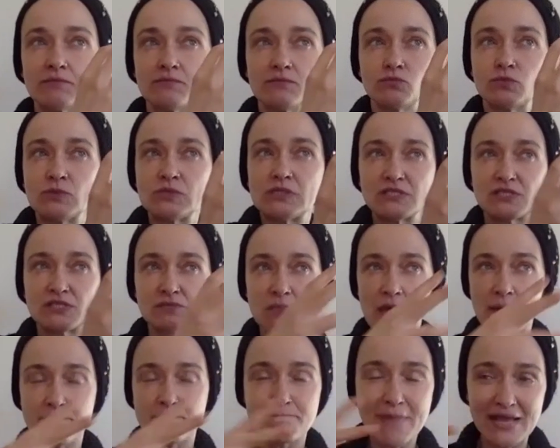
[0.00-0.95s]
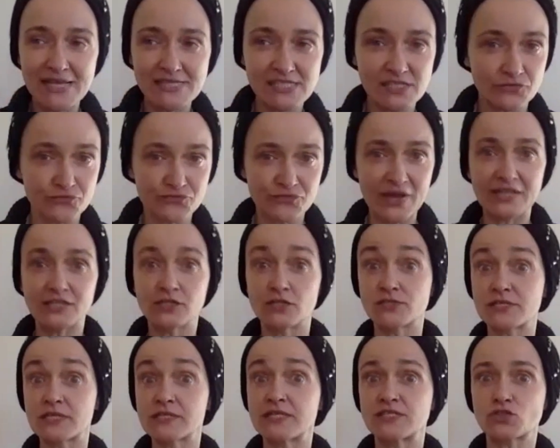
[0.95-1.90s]
with these amazing
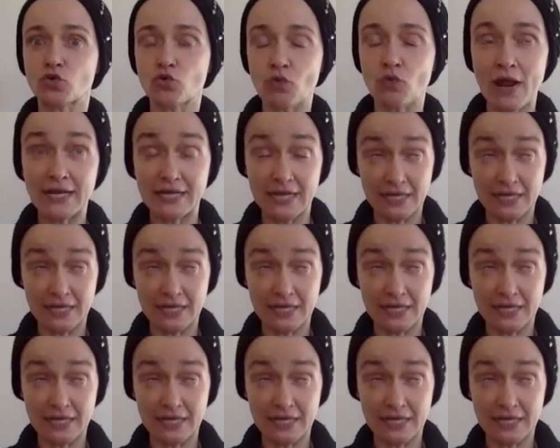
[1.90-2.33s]
feathers and it's red,